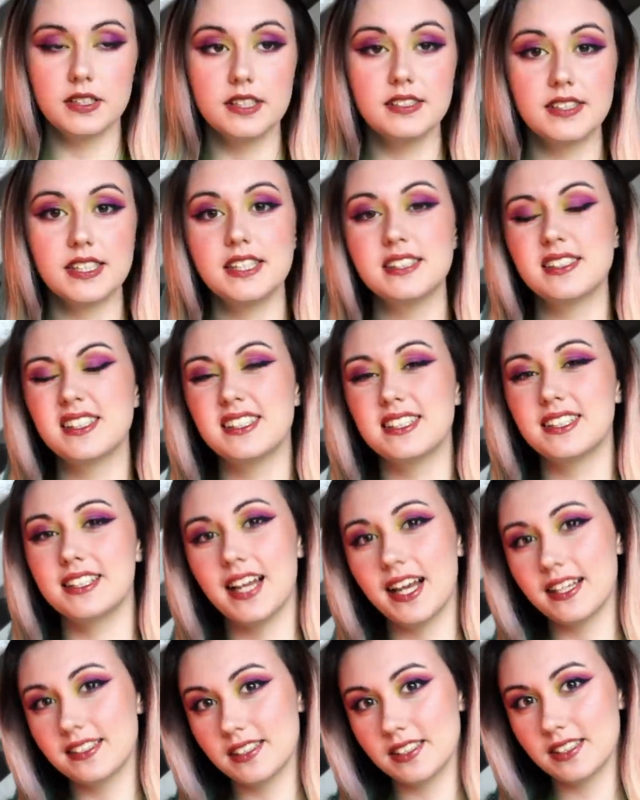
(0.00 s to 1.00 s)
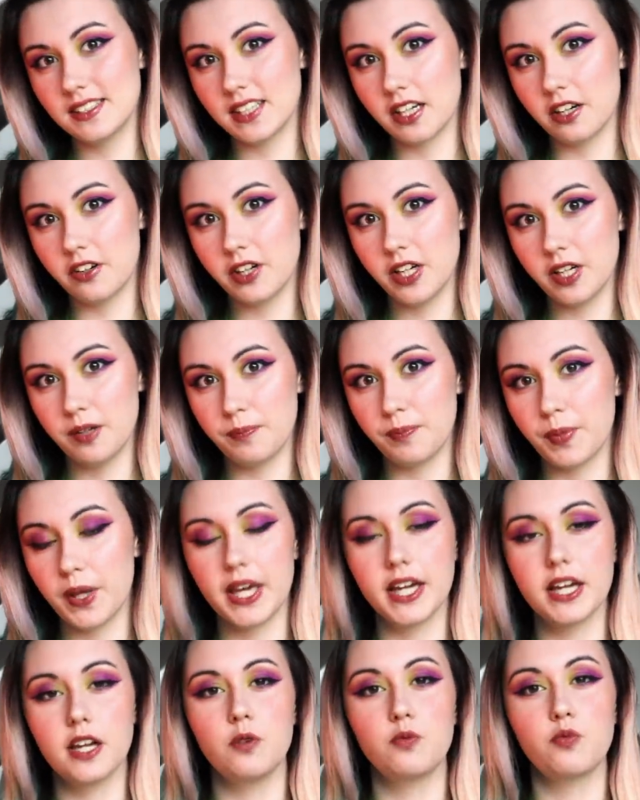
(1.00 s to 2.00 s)
This isn't necessary, but
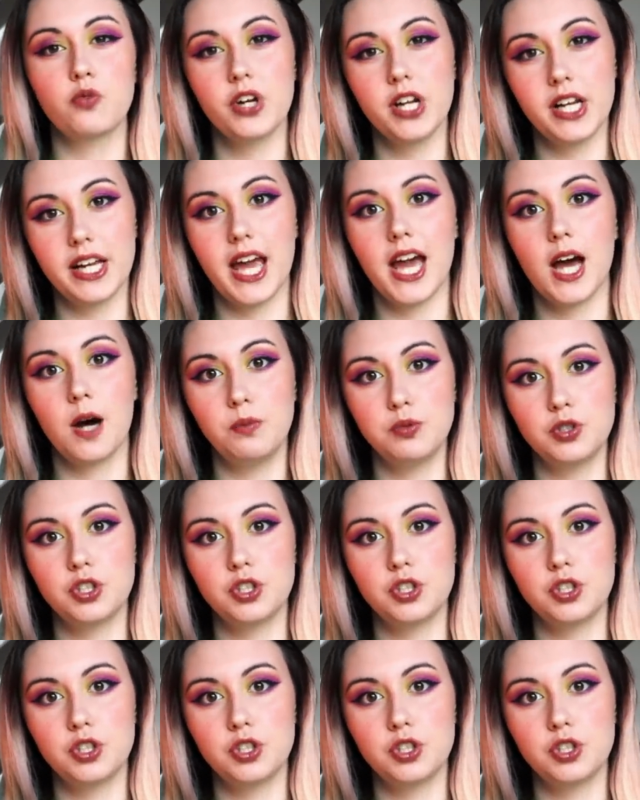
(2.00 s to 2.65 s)
it can really help